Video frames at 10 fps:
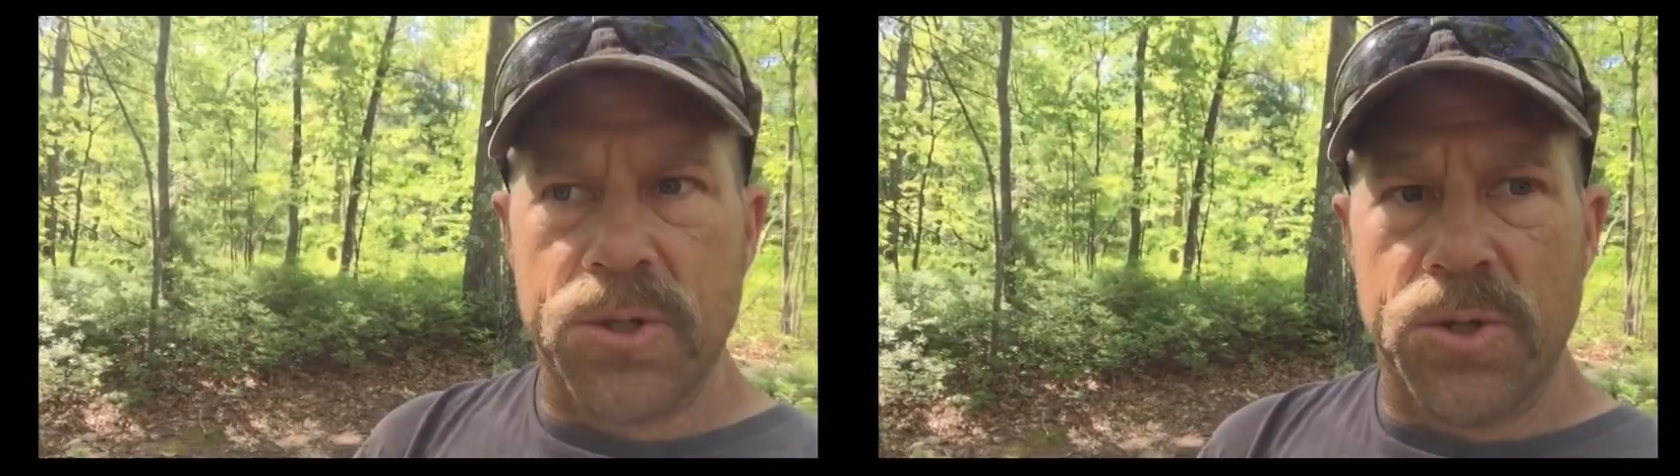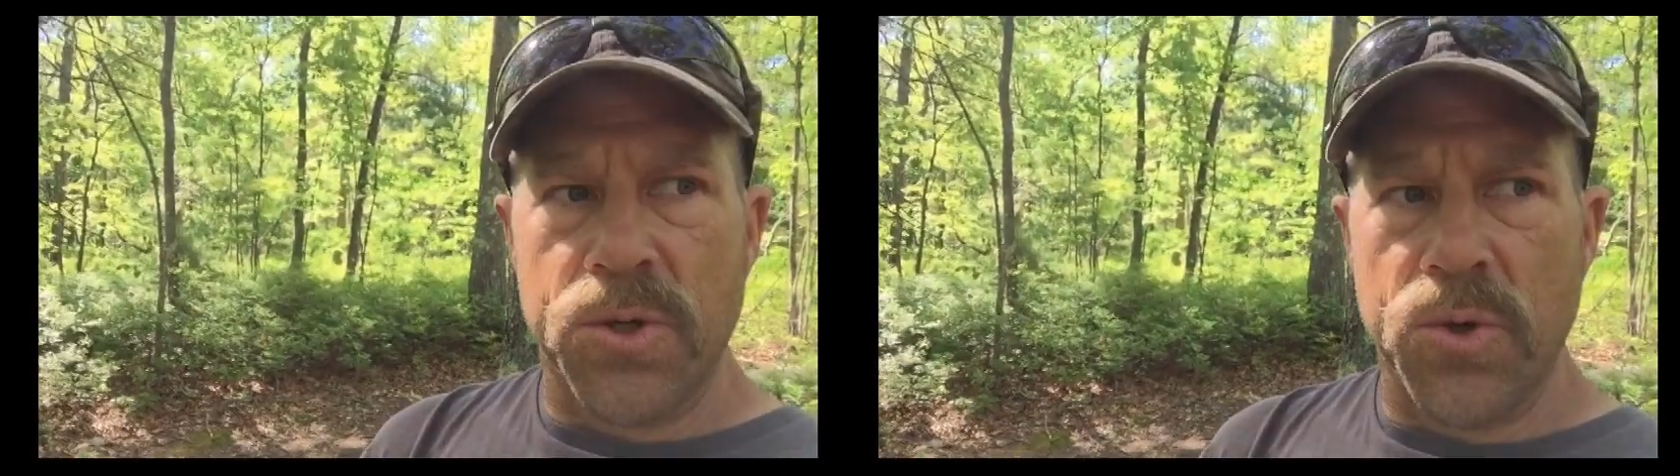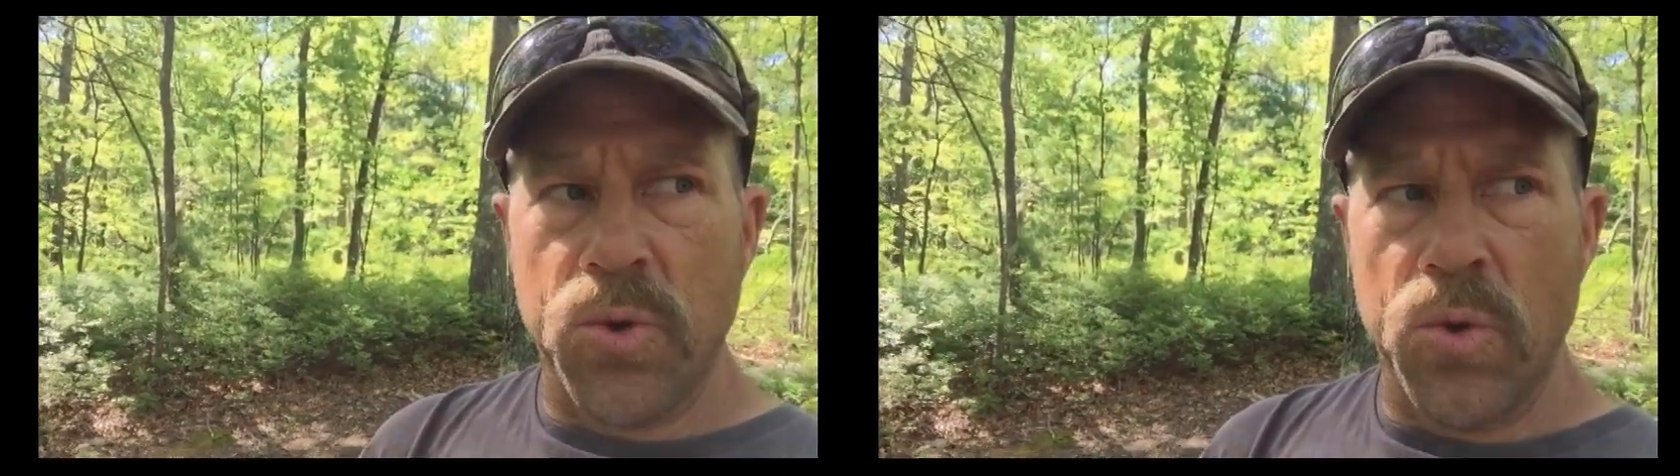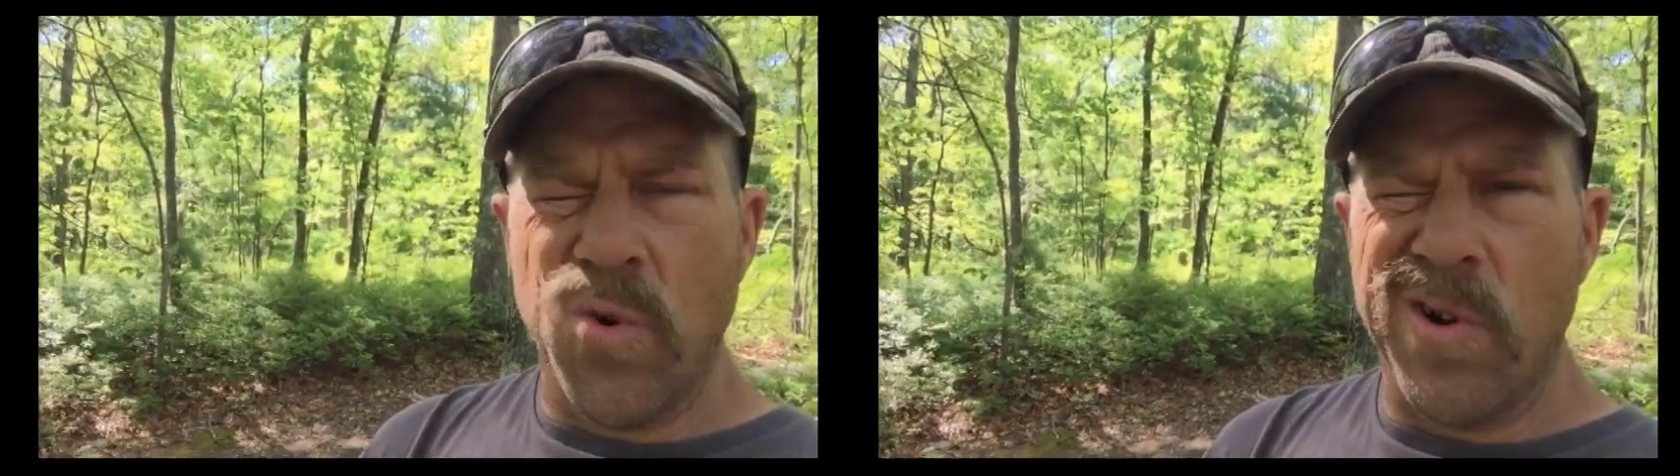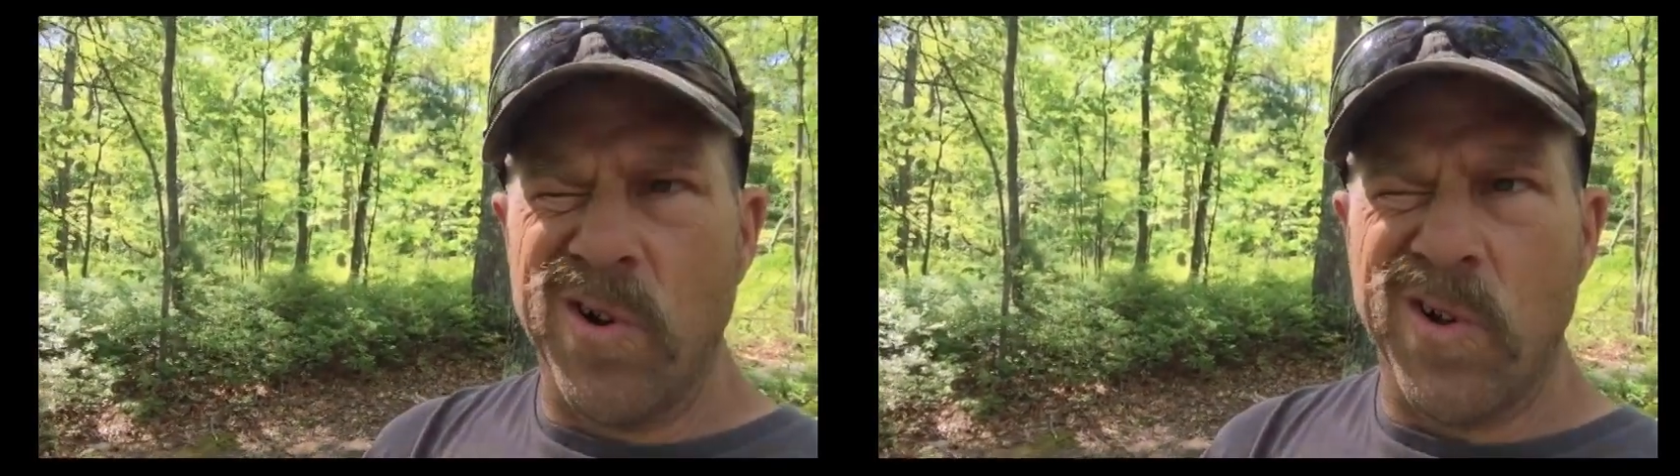
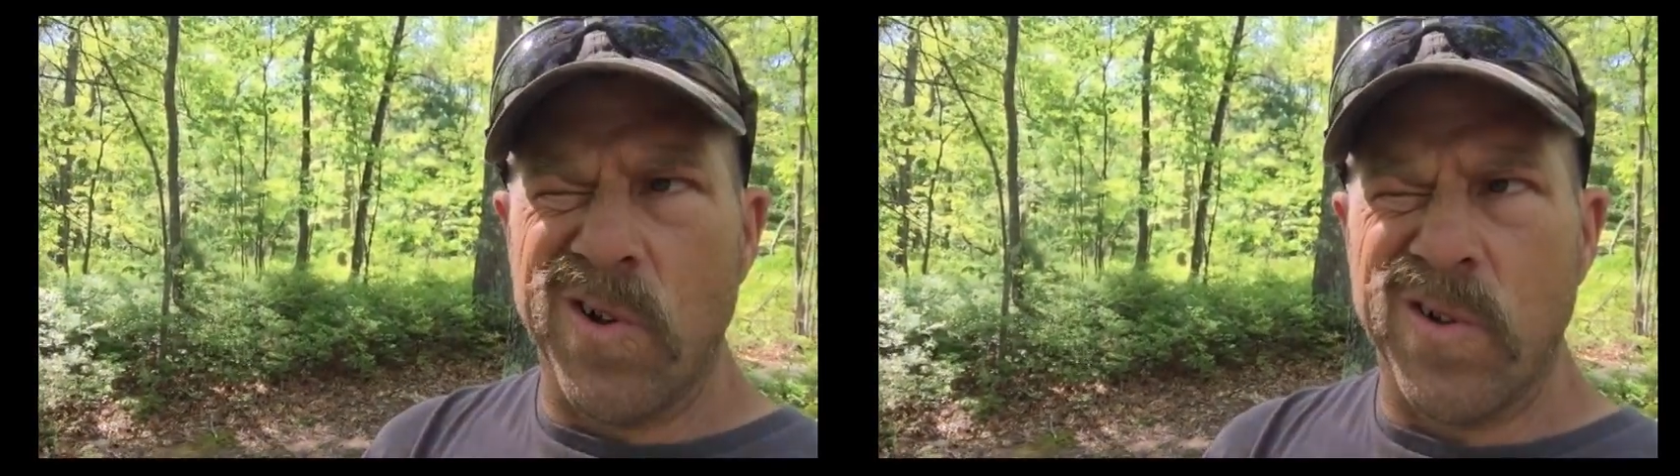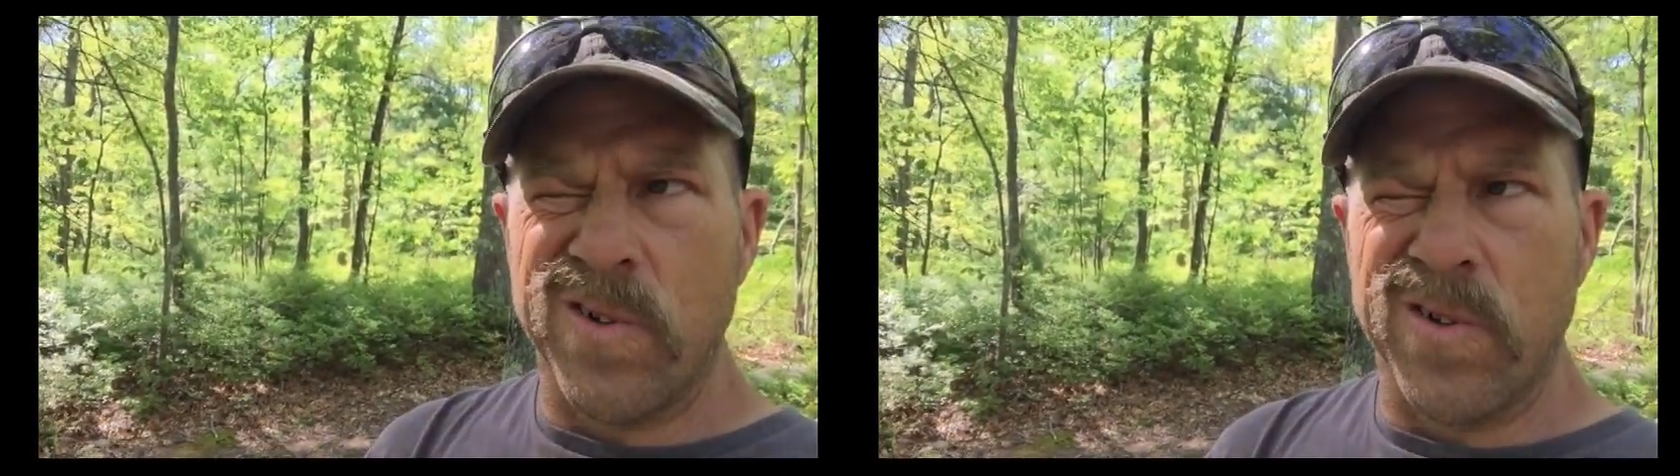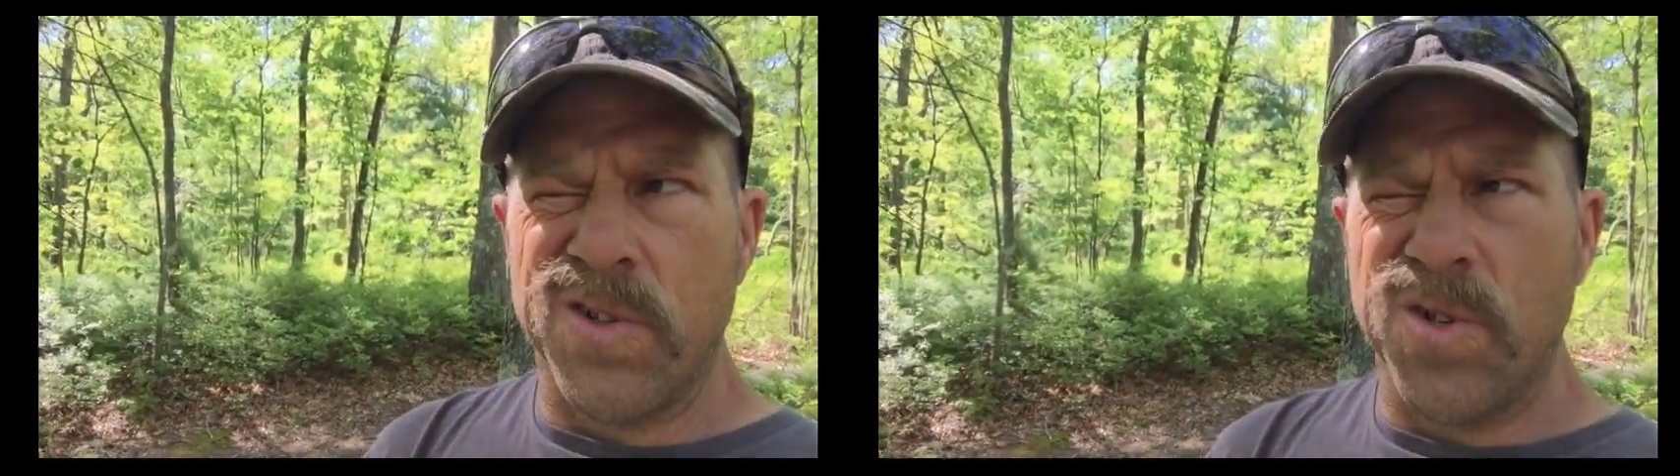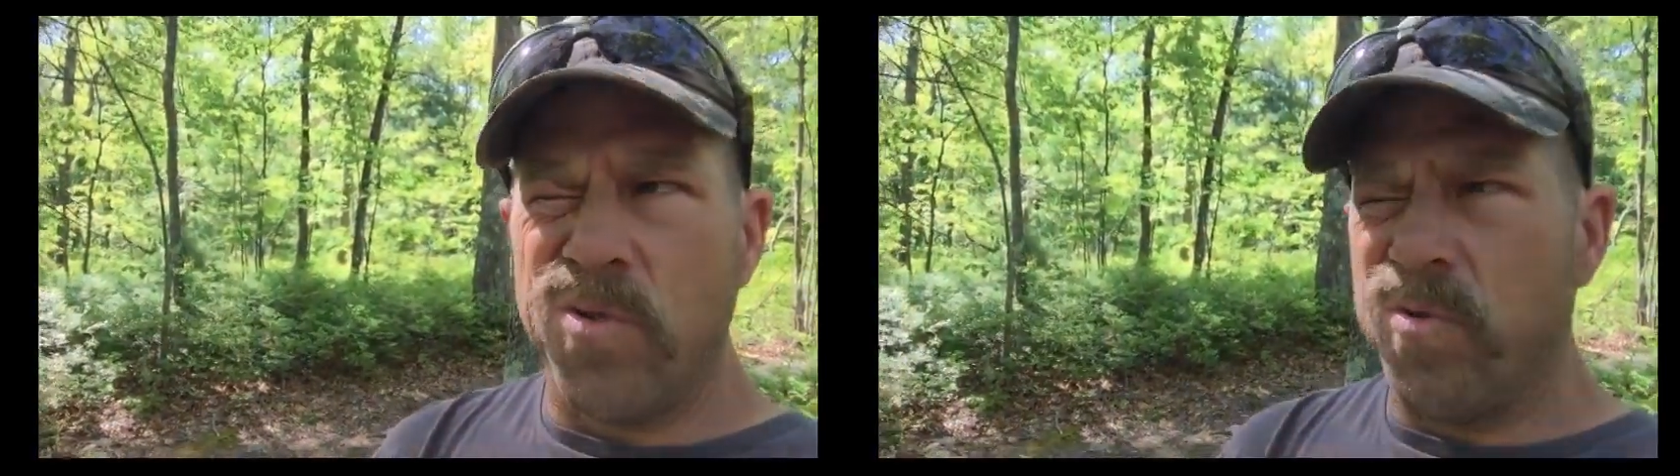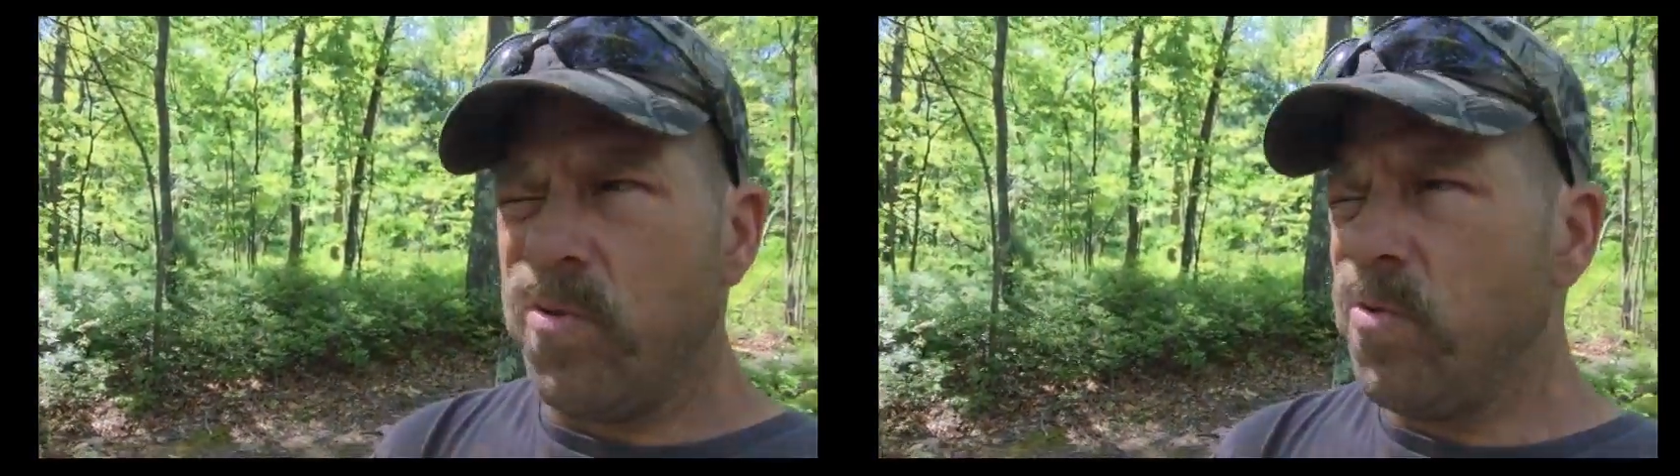Two,
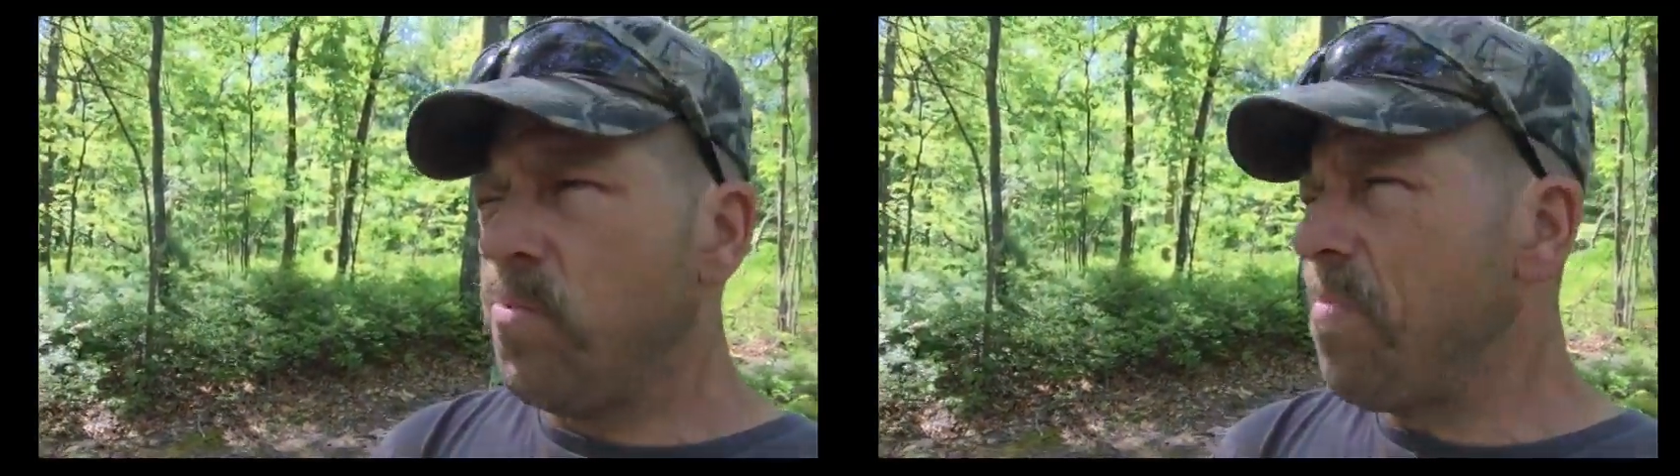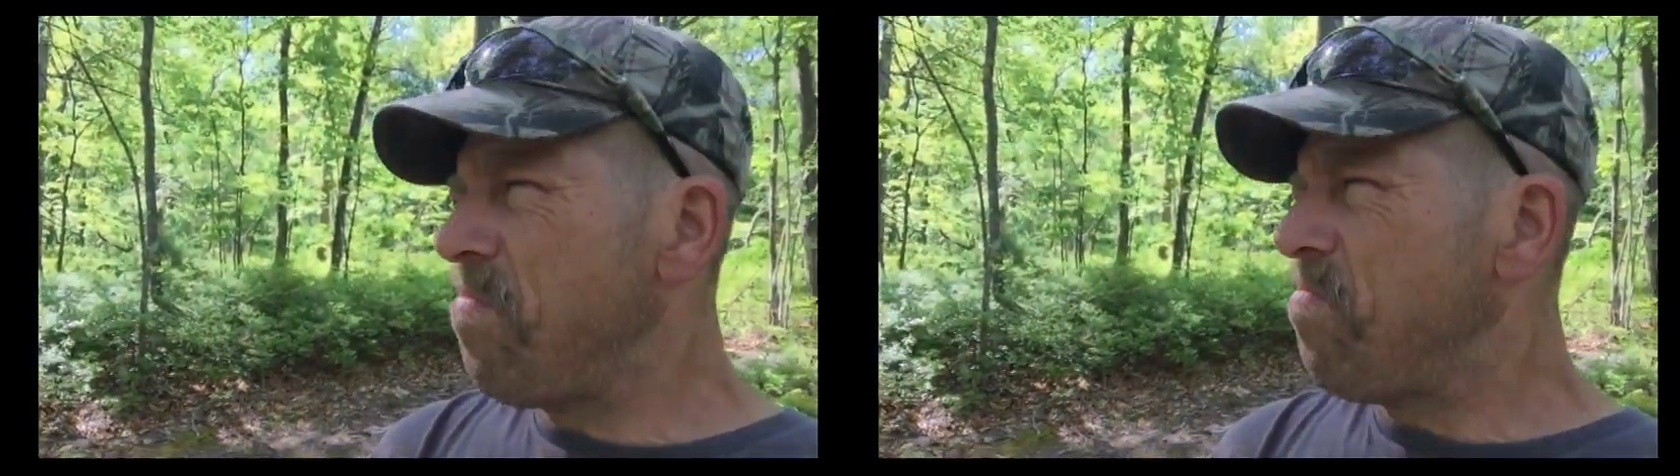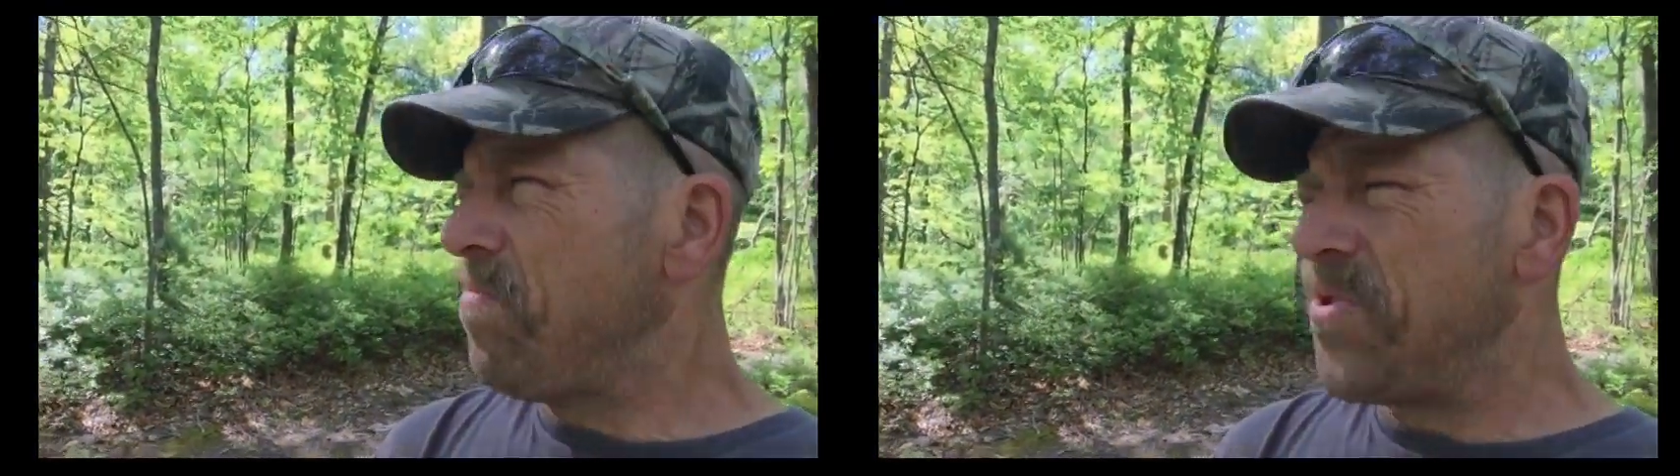two,